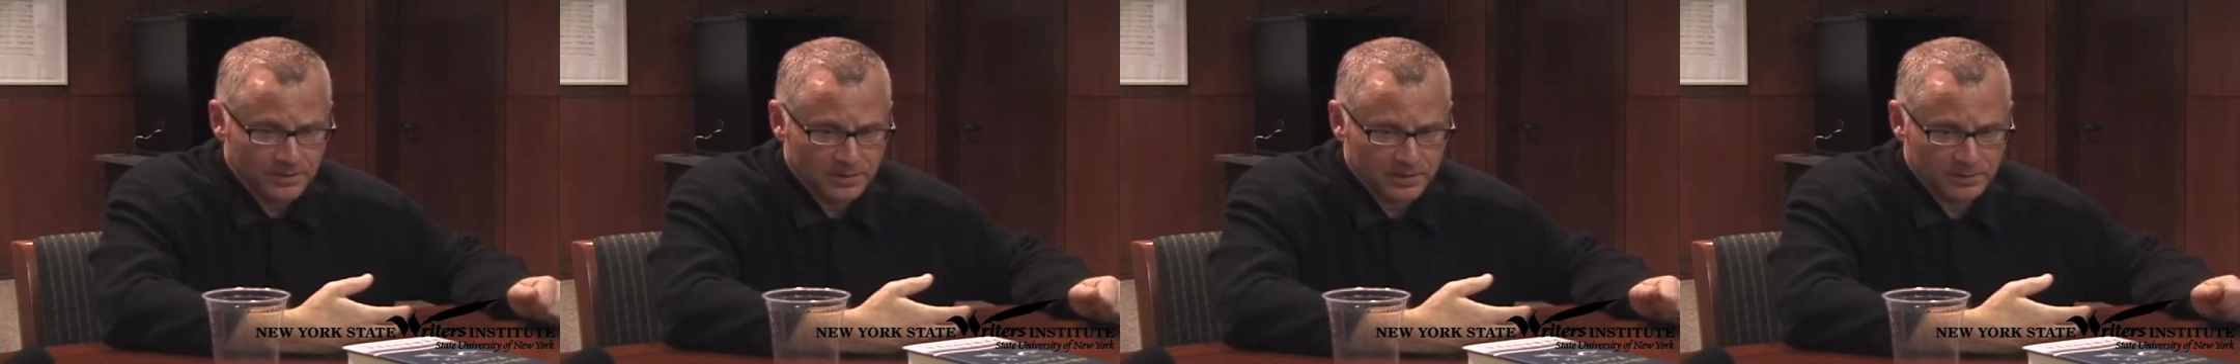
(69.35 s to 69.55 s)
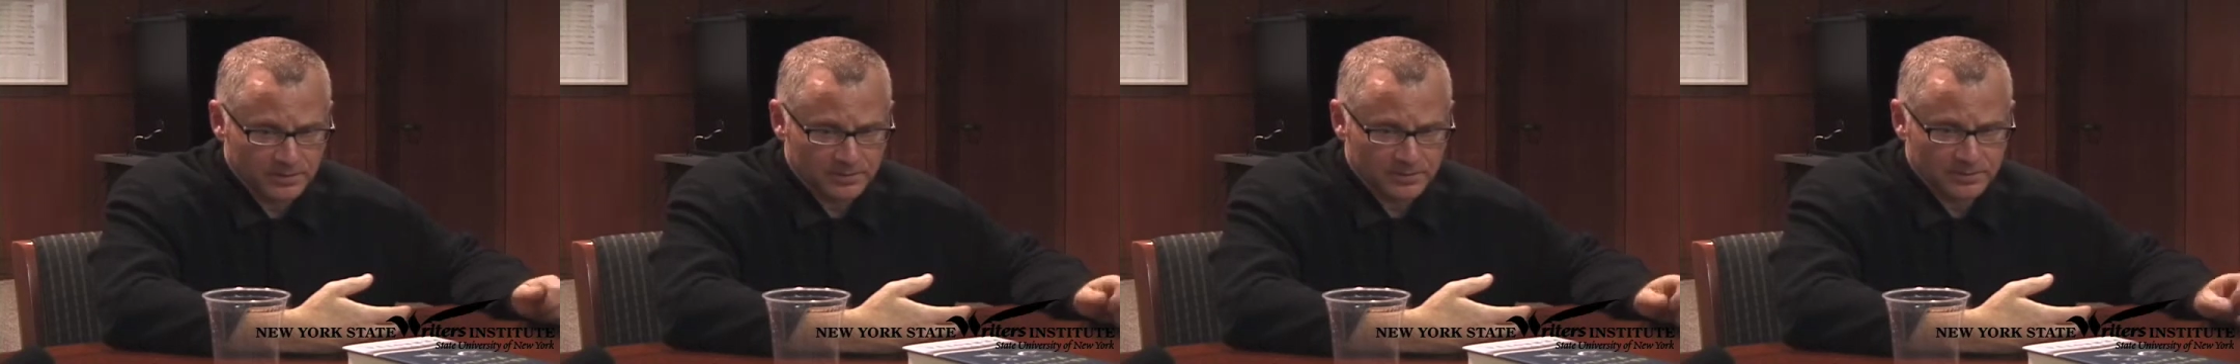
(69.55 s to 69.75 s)

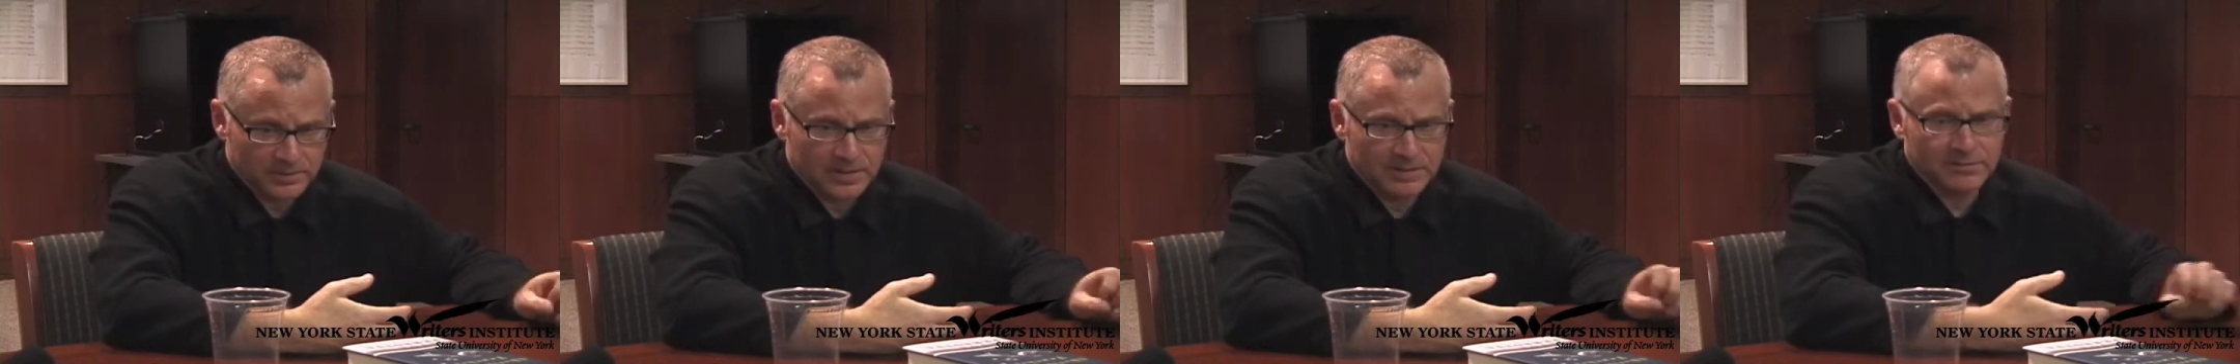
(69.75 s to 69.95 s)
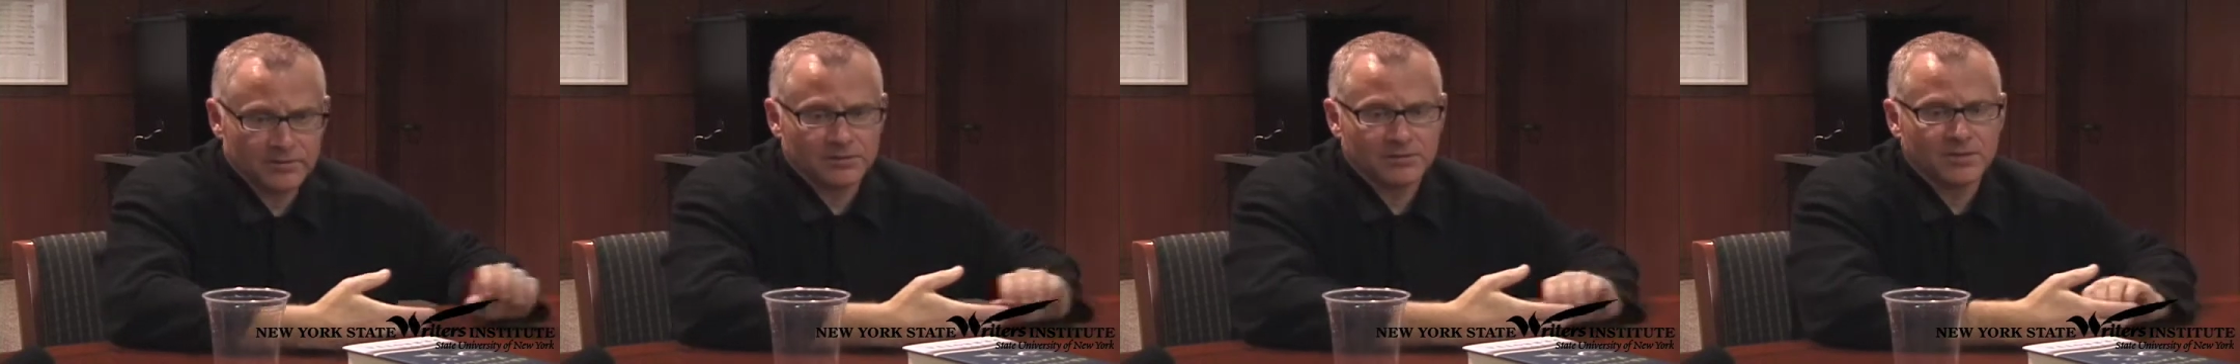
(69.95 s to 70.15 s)
a
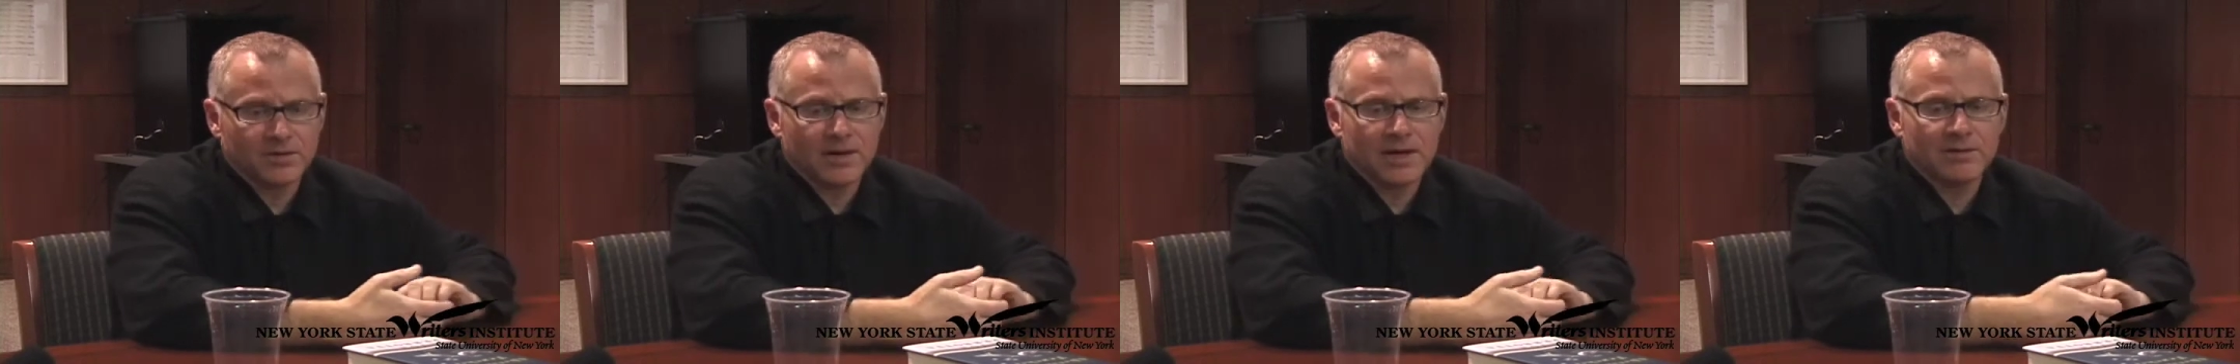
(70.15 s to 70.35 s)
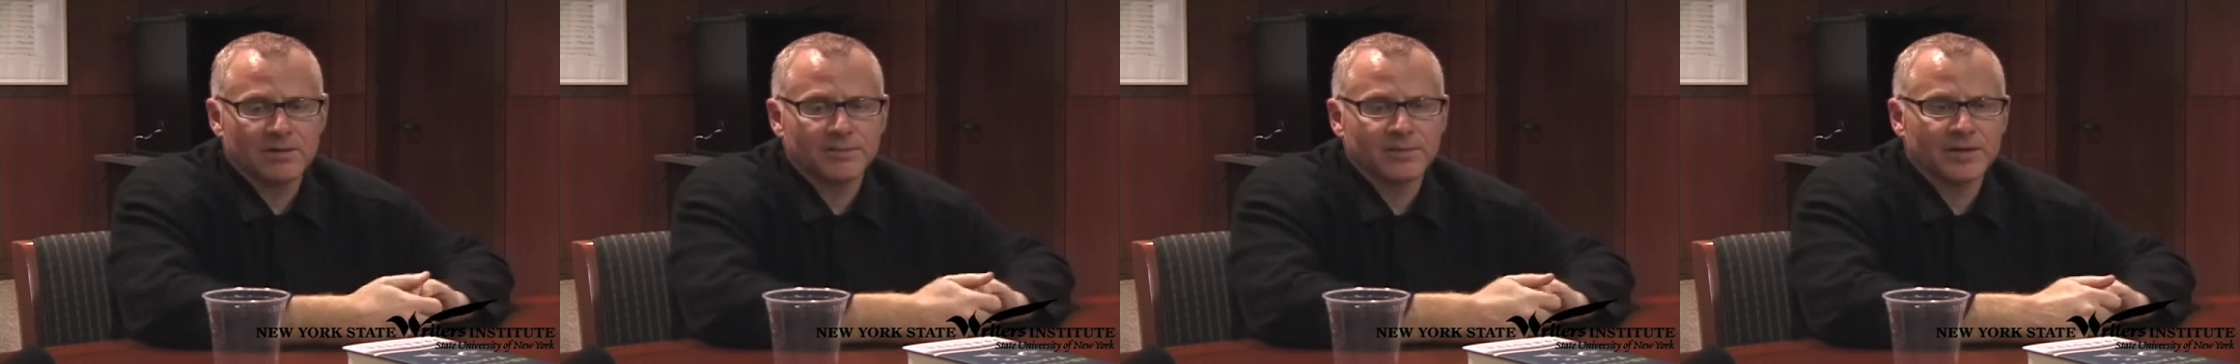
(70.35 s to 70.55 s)
T V show,
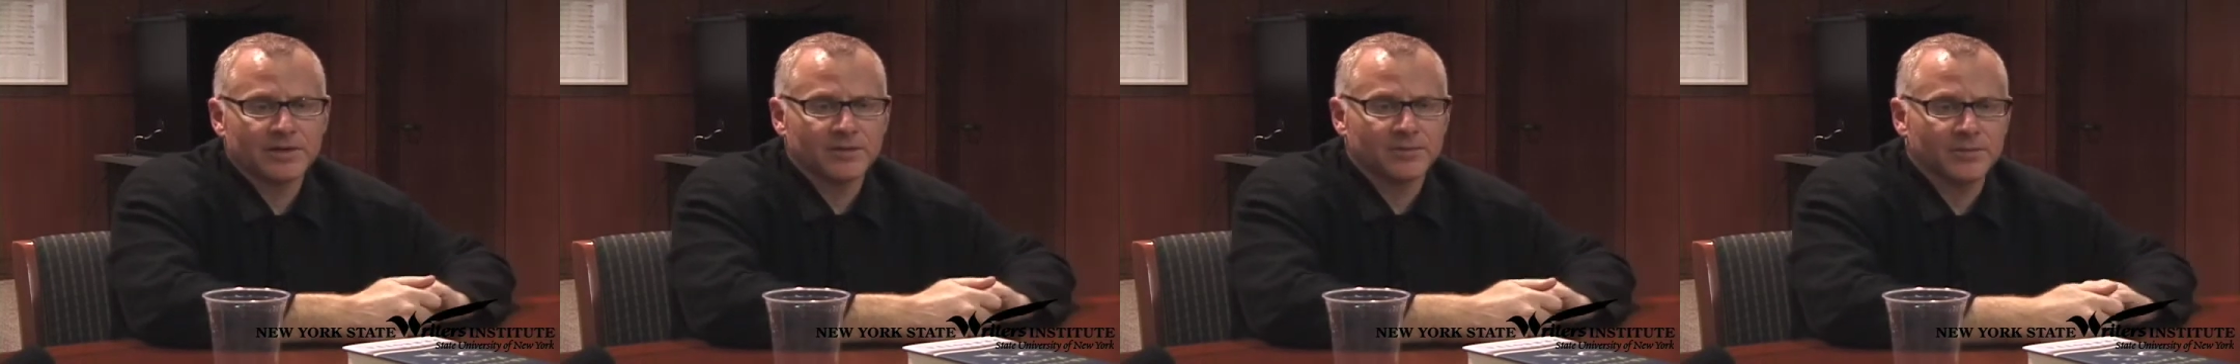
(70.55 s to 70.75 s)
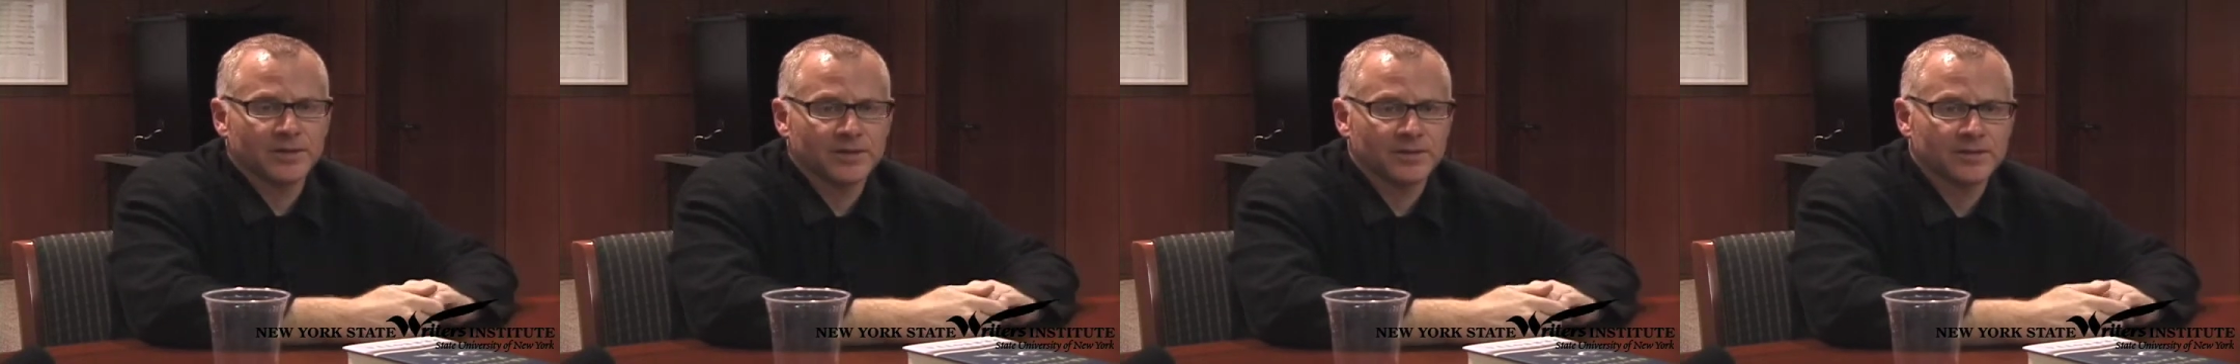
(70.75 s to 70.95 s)
How I Met
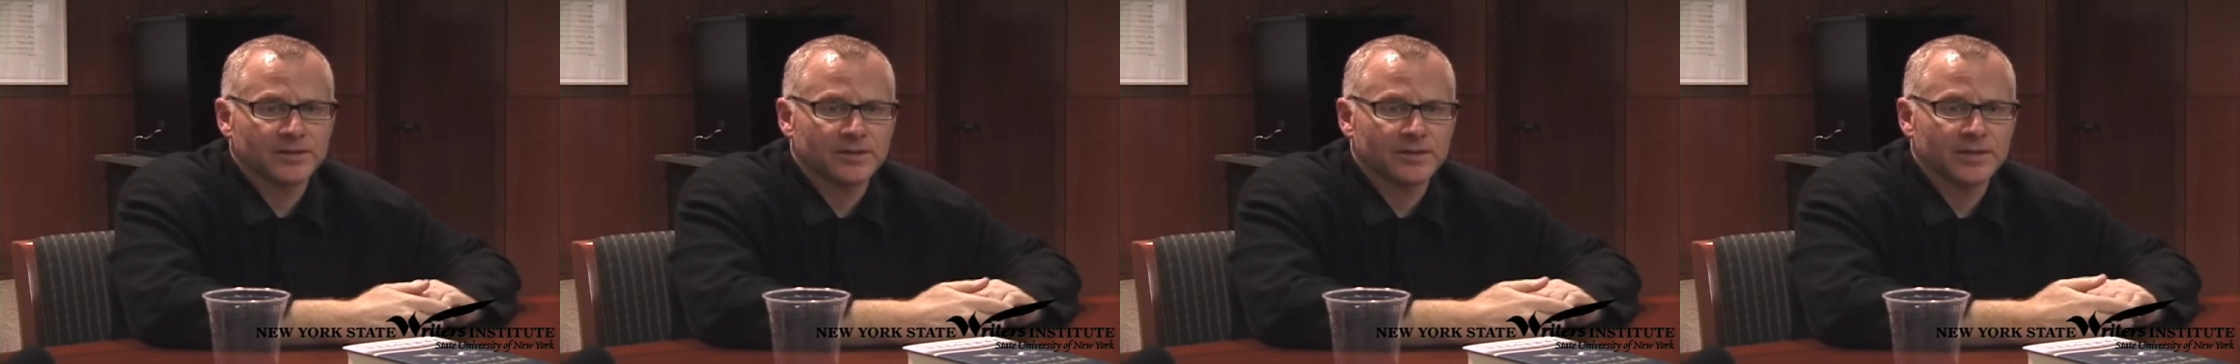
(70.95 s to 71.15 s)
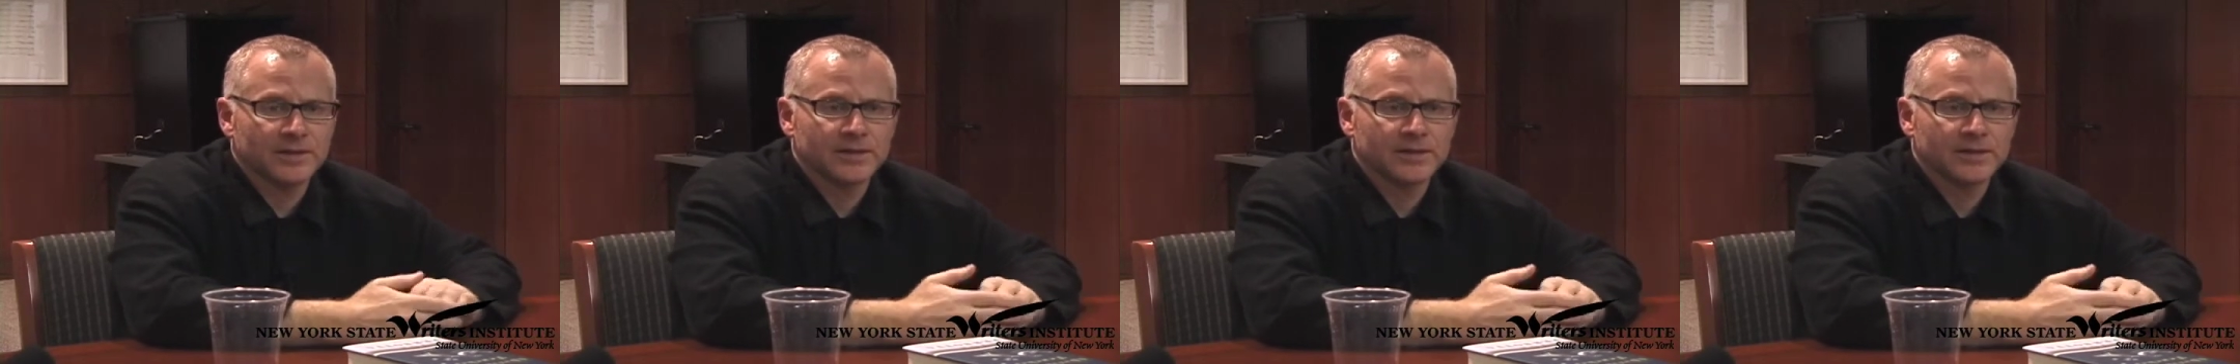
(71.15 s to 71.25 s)
Your Mother,